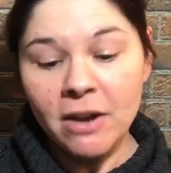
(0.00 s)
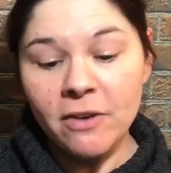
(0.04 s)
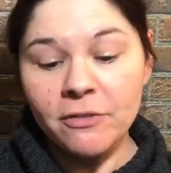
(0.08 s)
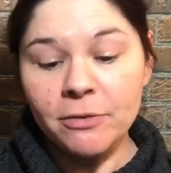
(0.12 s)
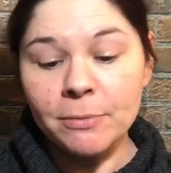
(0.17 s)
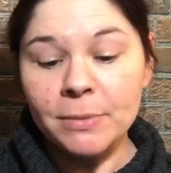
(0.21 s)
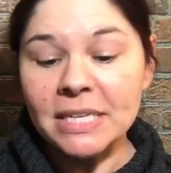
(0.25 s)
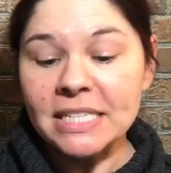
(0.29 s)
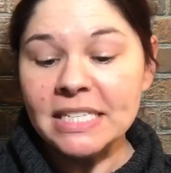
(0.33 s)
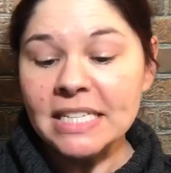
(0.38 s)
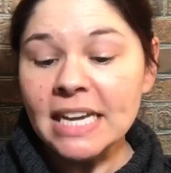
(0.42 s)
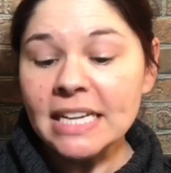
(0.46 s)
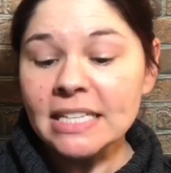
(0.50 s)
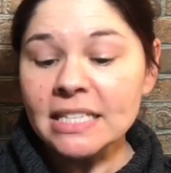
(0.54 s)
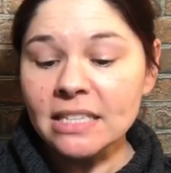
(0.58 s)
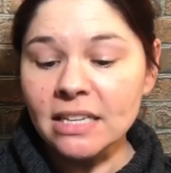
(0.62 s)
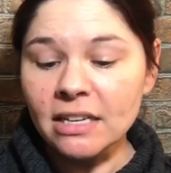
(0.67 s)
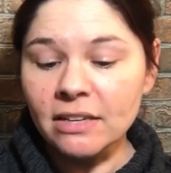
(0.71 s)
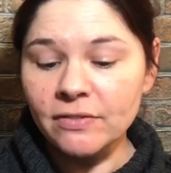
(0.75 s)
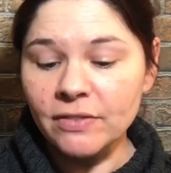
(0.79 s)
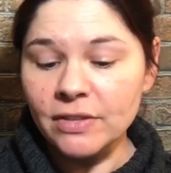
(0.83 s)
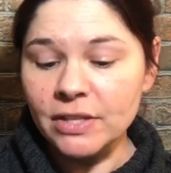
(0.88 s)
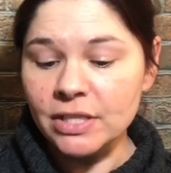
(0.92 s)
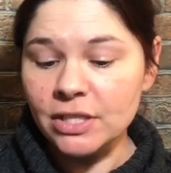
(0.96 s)
from the desk
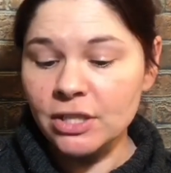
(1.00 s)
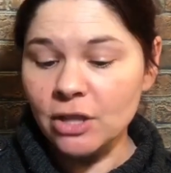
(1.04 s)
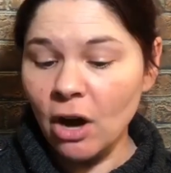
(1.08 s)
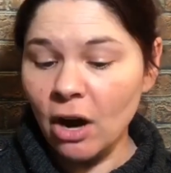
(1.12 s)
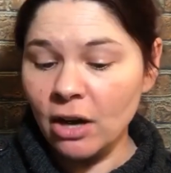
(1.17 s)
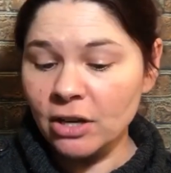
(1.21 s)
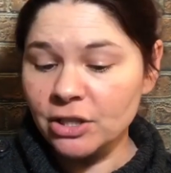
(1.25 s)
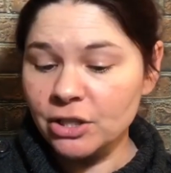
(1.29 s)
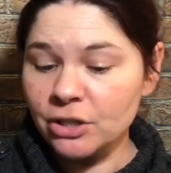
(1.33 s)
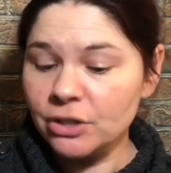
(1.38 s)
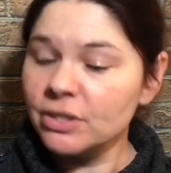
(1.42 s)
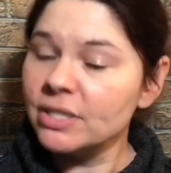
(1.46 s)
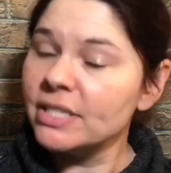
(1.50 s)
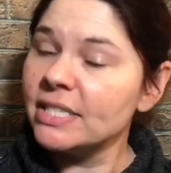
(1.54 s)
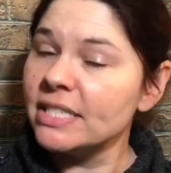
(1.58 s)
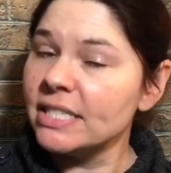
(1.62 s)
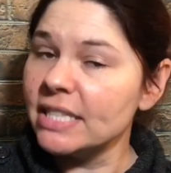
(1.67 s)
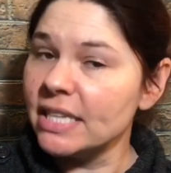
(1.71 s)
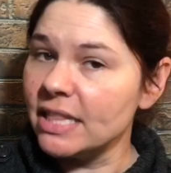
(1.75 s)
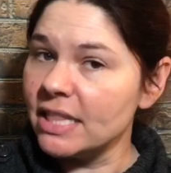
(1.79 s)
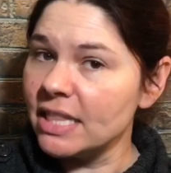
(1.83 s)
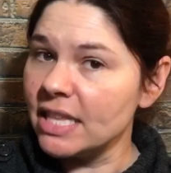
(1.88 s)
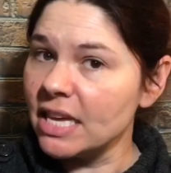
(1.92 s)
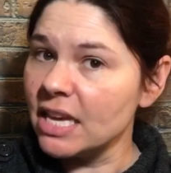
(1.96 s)
of Dr.
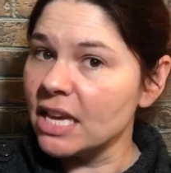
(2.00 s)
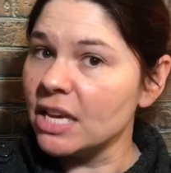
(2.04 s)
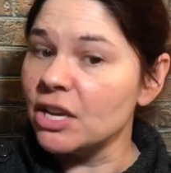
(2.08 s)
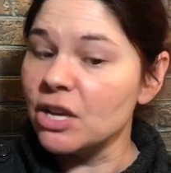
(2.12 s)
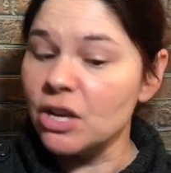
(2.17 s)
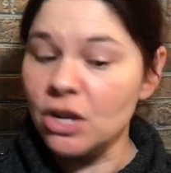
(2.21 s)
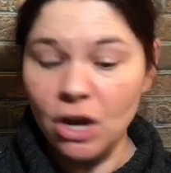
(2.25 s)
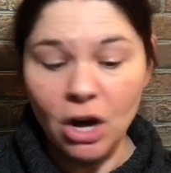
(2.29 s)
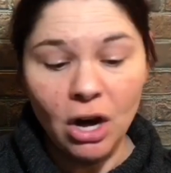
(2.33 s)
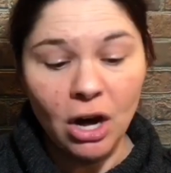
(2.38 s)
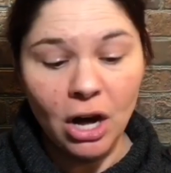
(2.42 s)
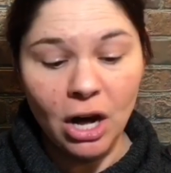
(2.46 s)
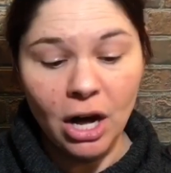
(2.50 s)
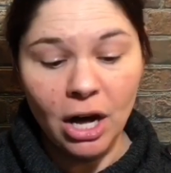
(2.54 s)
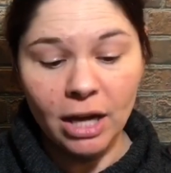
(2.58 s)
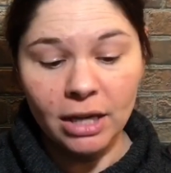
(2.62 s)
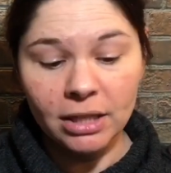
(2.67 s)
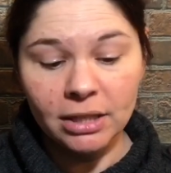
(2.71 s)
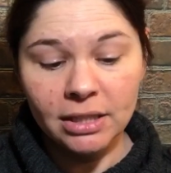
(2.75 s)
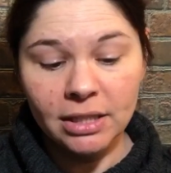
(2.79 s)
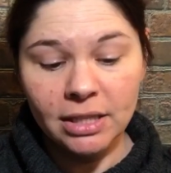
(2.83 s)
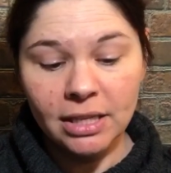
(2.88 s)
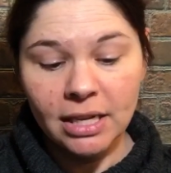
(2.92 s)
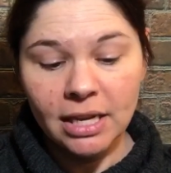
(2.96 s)
Cynthia Naw.